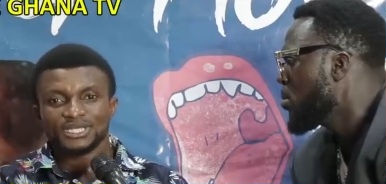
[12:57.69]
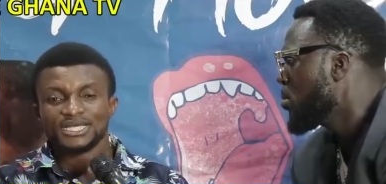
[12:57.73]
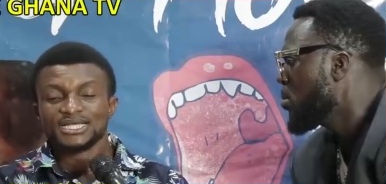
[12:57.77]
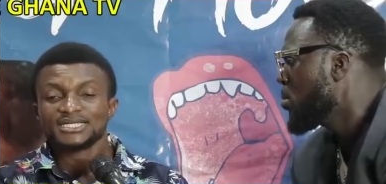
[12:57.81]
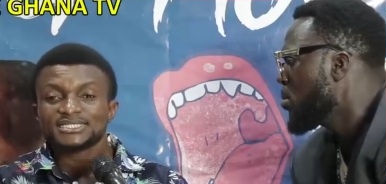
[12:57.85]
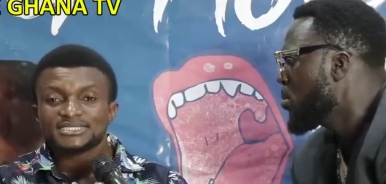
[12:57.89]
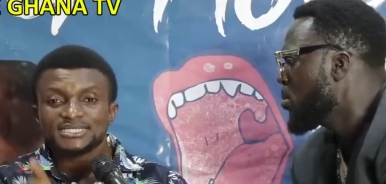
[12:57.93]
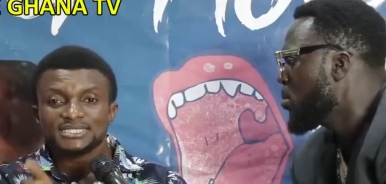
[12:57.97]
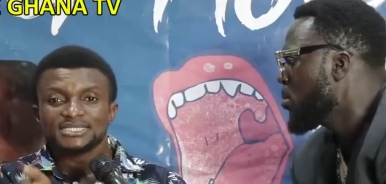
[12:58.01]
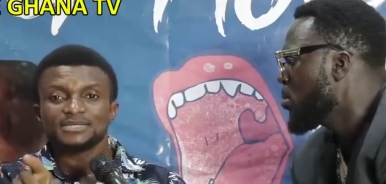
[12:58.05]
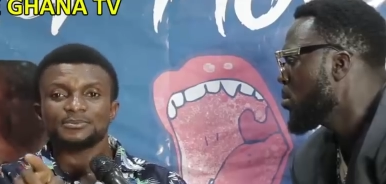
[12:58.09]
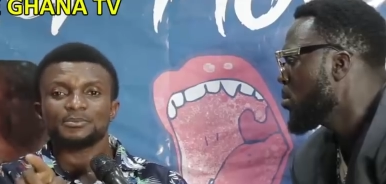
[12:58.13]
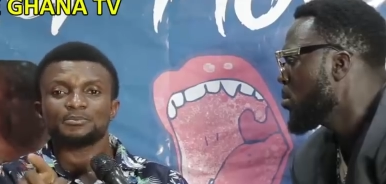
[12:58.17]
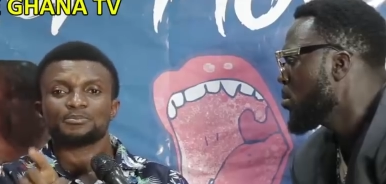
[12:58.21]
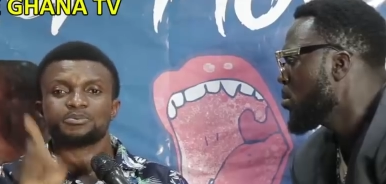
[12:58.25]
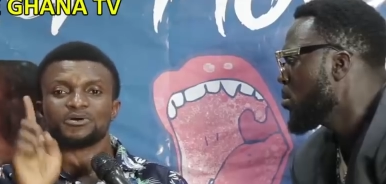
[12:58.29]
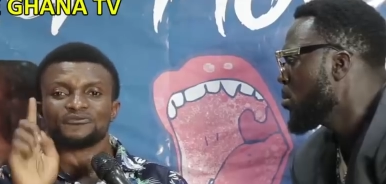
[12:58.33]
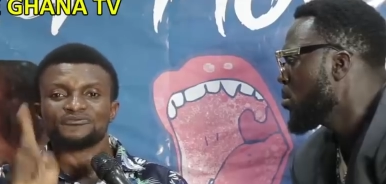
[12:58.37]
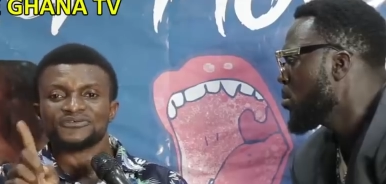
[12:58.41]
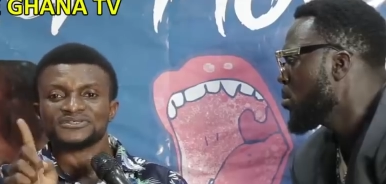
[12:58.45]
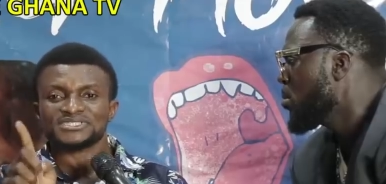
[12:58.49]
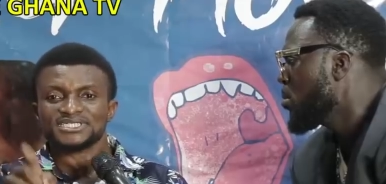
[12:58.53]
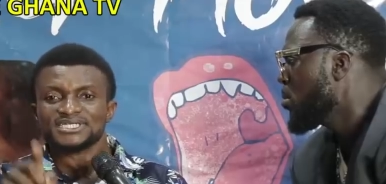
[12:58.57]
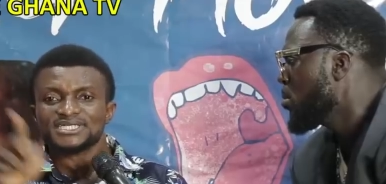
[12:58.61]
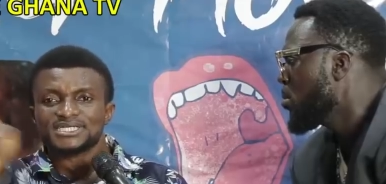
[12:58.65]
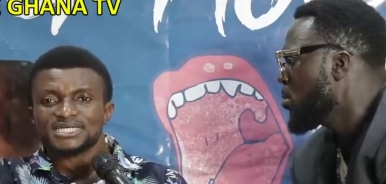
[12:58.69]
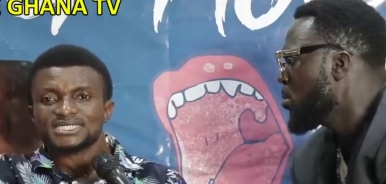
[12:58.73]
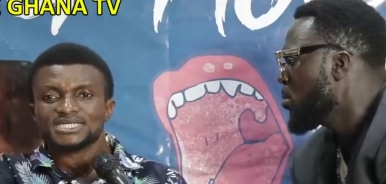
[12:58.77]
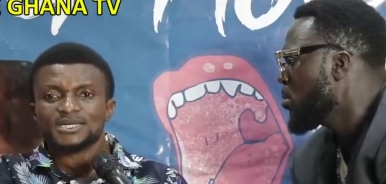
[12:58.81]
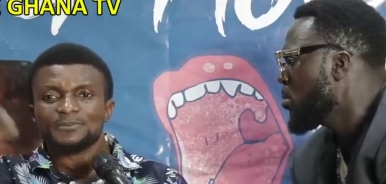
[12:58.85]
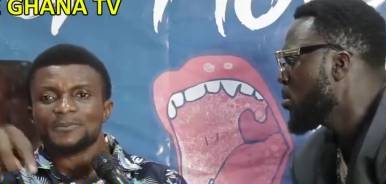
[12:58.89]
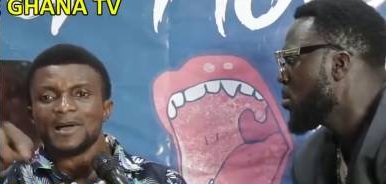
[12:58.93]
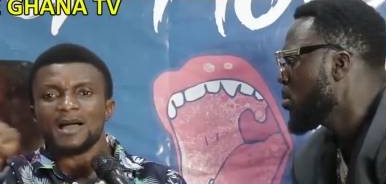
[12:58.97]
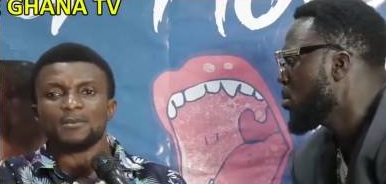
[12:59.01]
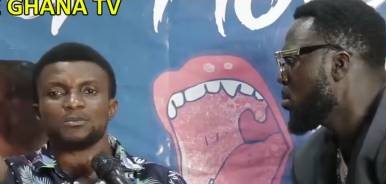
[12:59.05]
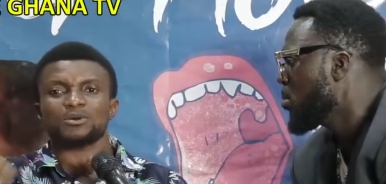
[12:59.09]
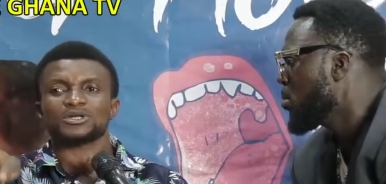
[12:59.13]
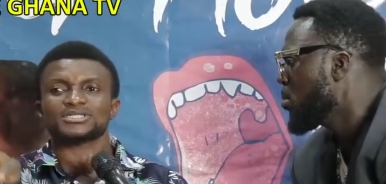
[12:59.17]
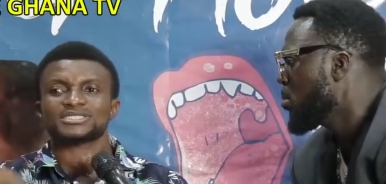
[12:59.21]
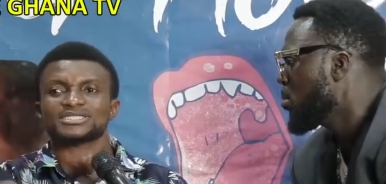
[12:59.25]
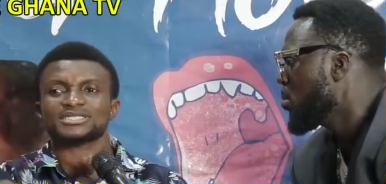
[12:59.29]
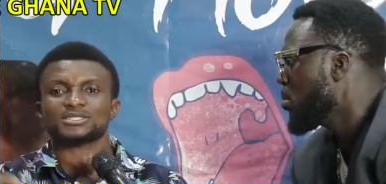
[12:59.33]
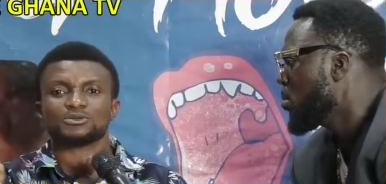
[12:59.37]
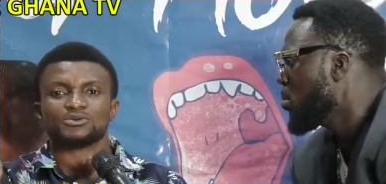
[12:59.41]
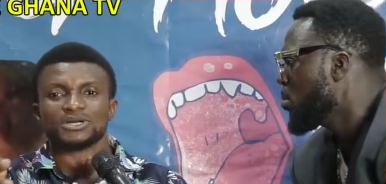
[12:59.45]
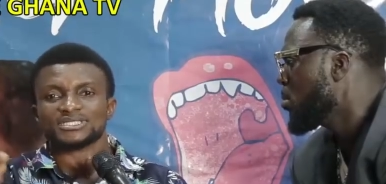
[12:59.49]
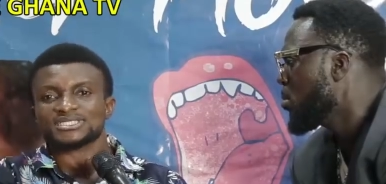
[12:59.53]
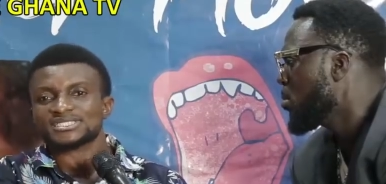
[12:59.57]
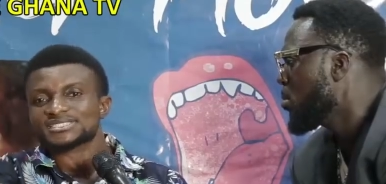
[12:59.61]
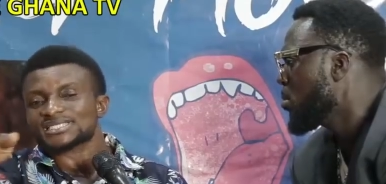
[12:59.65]
Speaker 1: and the prophet eager the barbon thing
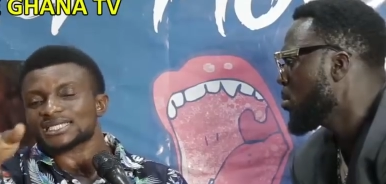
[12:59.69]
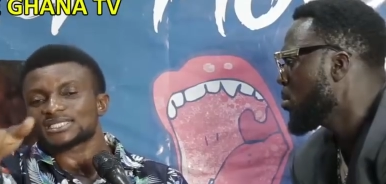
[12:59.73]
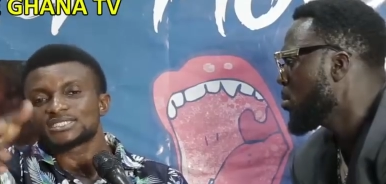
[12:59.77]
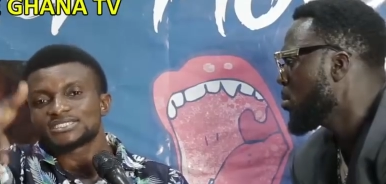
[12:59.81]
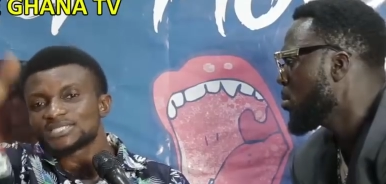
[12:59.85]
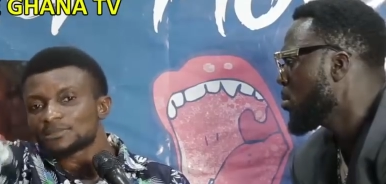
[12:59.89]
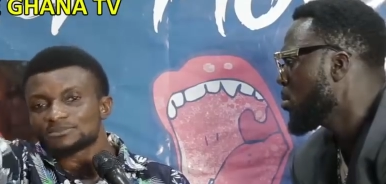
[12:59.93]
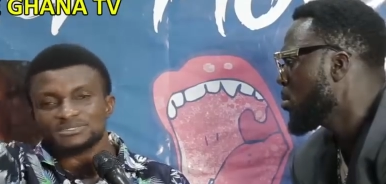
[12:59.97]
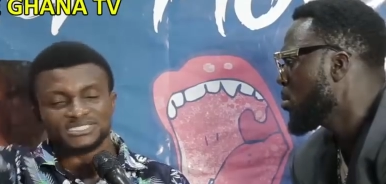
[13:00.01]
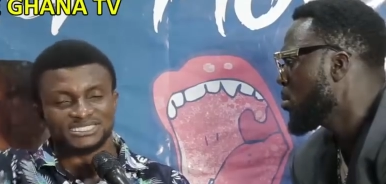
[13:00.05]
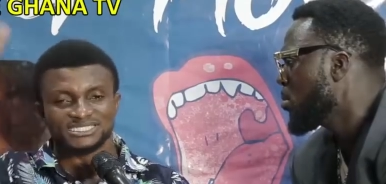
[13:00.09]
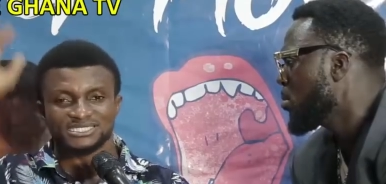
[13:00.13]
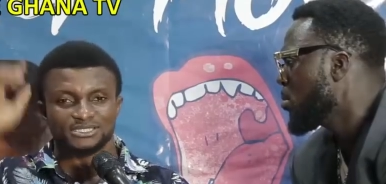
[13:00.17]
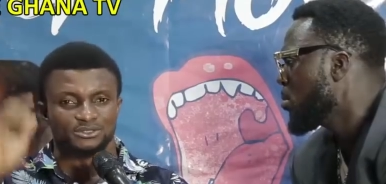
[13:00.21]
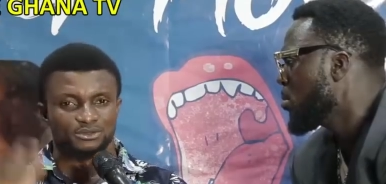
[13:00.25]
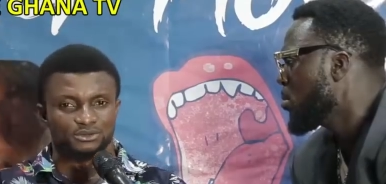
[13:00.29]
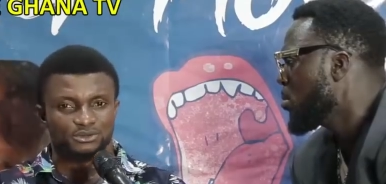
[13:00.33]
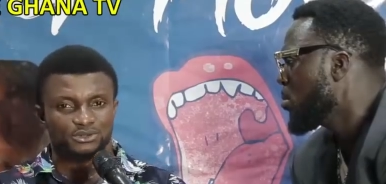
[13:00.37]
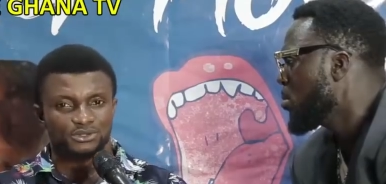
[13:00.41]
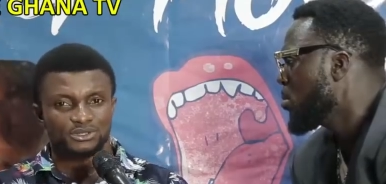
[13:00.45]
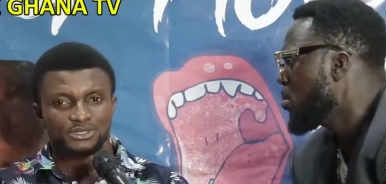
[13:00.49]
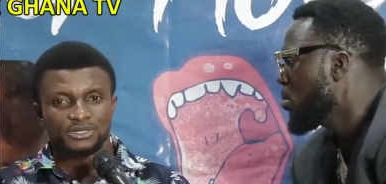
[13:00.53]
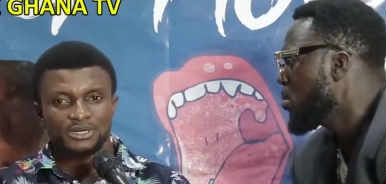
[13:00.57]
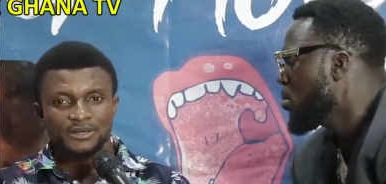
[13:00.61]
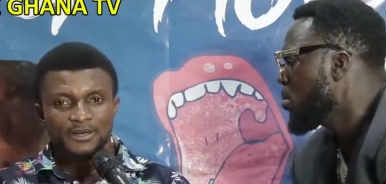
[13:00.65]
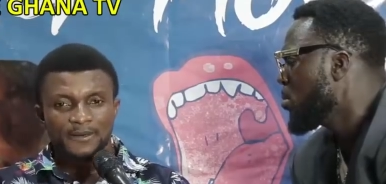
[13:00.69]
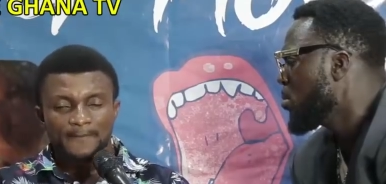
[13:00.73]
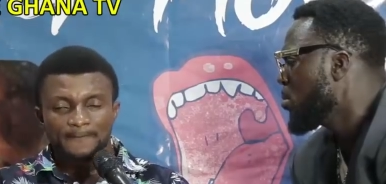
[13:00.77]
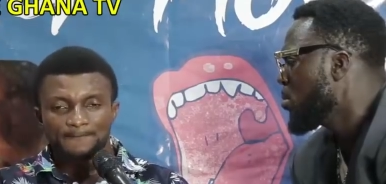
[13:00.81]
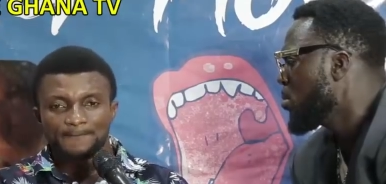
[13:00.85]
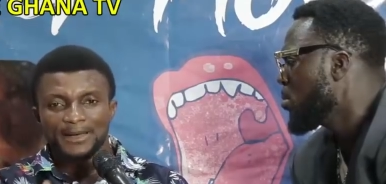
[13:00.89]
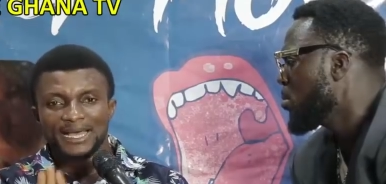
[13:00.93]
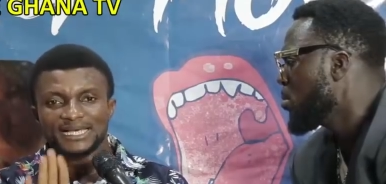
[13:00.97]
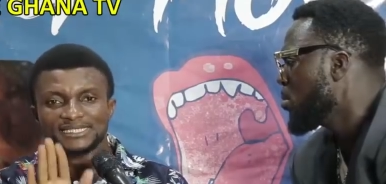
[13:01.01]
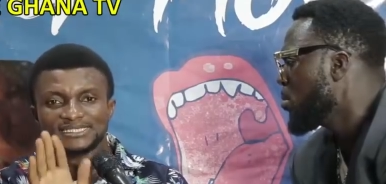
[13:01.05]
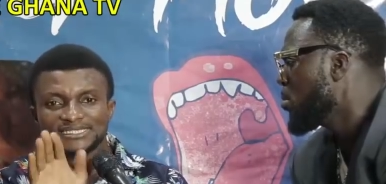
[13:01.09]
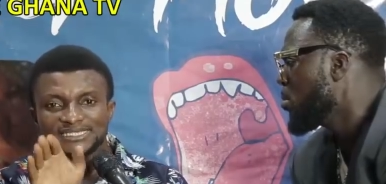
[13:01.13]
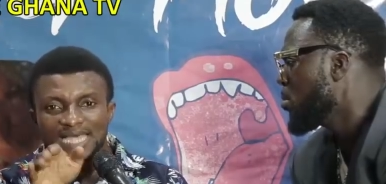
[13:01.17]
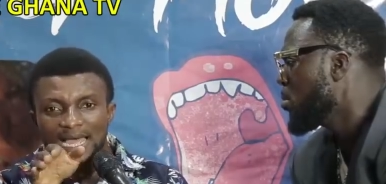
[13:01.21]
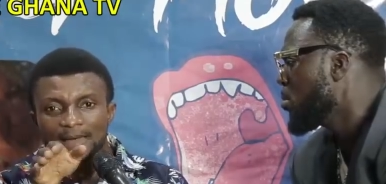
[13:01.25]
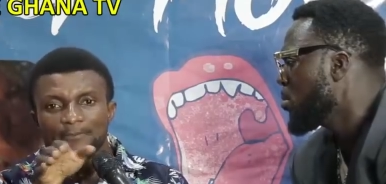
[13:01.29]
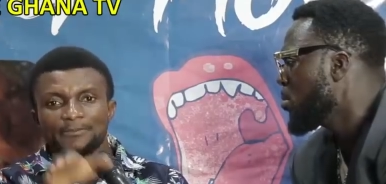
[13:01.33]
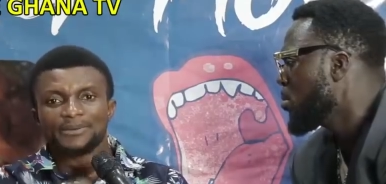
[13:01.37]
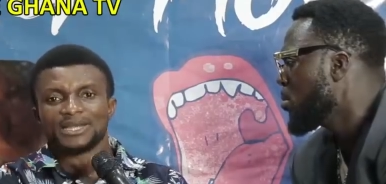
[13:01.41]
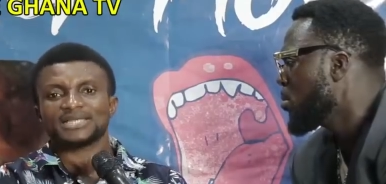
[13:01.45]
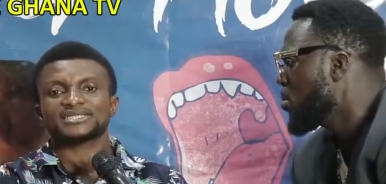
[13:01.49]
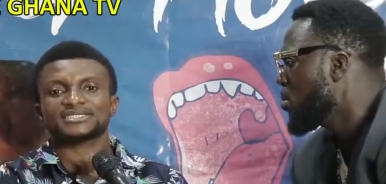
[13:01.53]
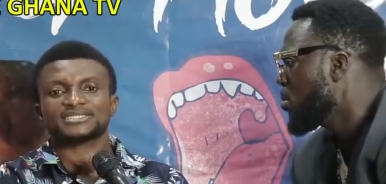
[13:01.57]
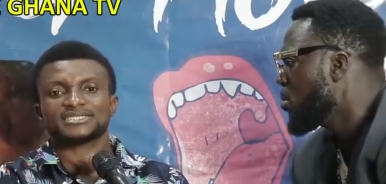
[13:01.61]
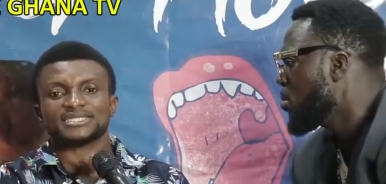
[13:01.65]
across the Yum Shano by
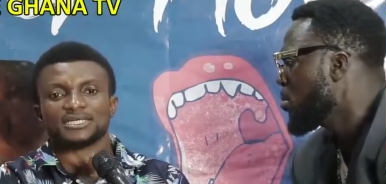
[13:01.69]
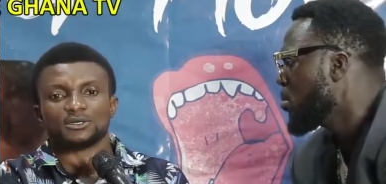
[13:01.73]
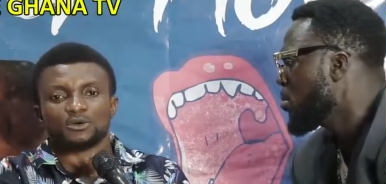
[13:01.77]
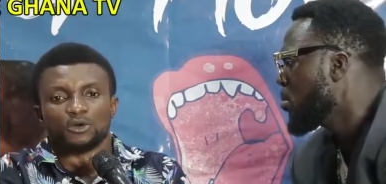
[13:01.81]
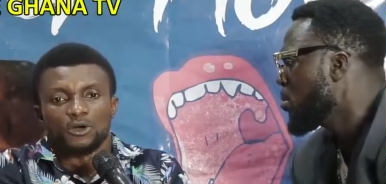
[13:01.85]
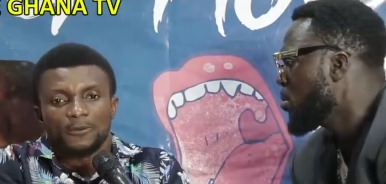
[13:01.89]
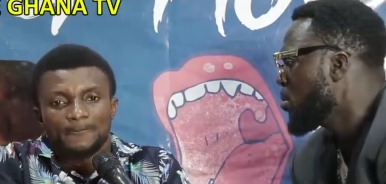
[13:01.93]
Sabrantian